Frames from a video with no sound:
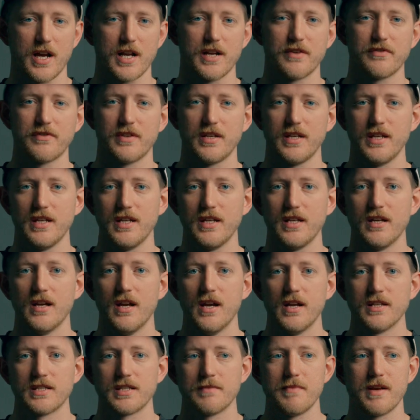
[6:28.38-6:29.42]
of key
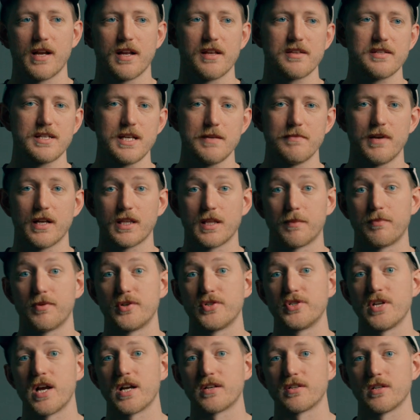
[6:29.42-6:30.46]
to make it seem like the
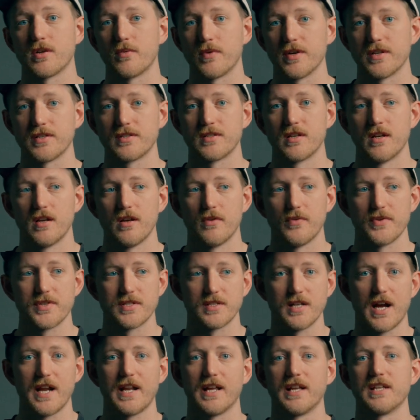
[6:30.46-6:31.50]
projector was
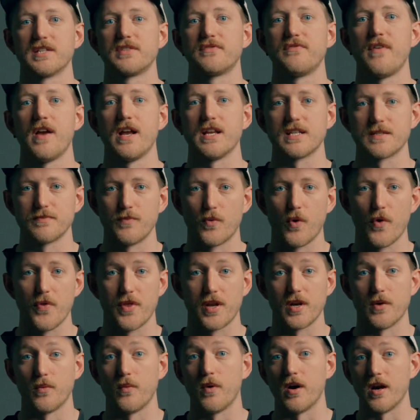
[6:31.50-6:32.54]
lighting his face more
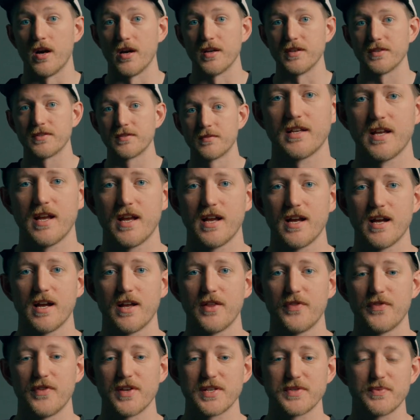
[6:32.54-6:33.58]
than it was.
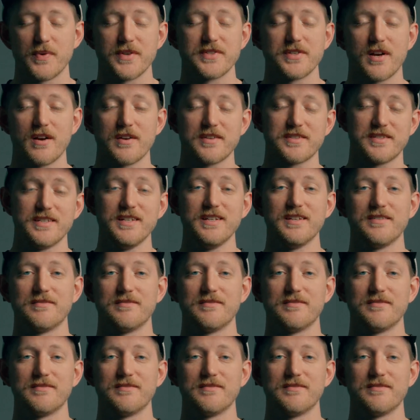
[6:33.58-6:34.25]
And this was our scene.